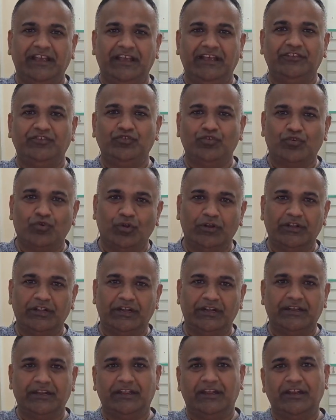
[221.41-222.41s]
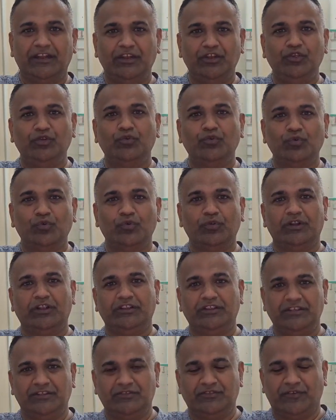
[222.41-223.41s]
as you call that, new
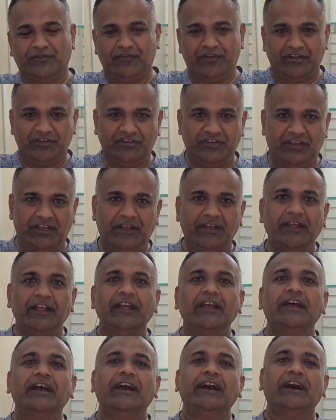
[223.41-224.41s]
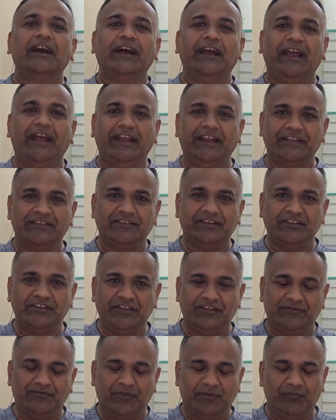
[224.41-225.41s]
regions of Russia, annexed
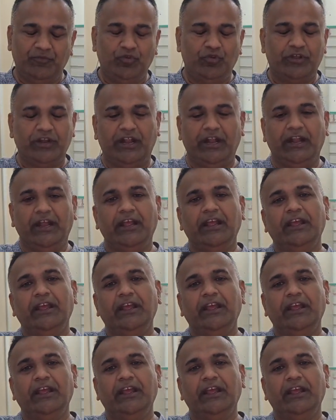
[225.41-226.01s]
regions from Ukraine.